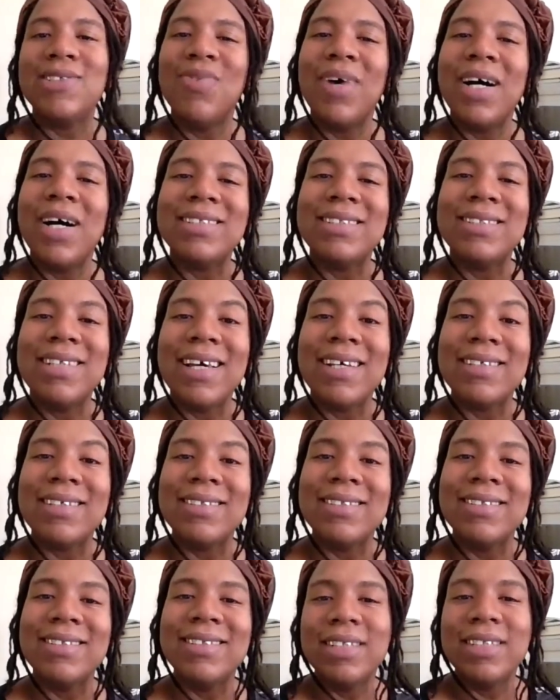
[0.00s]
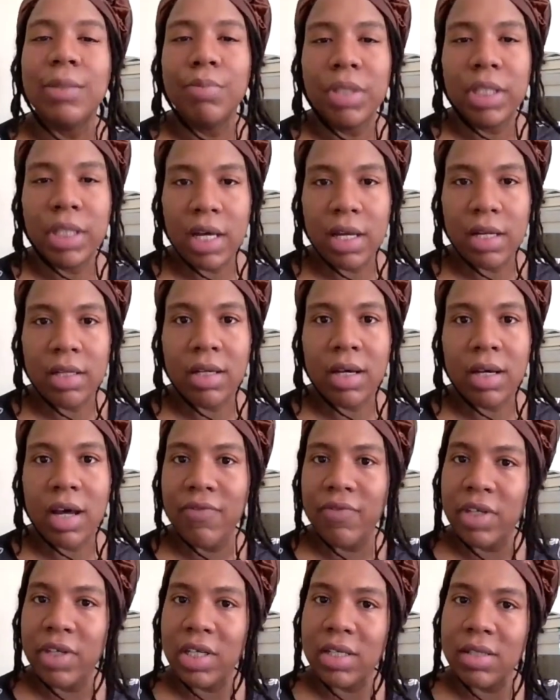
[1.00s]
That's why sex is a blood
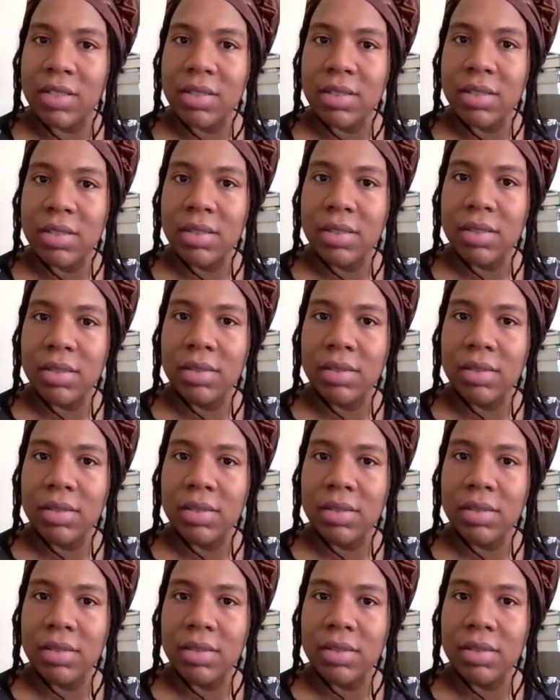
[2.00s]
covenant.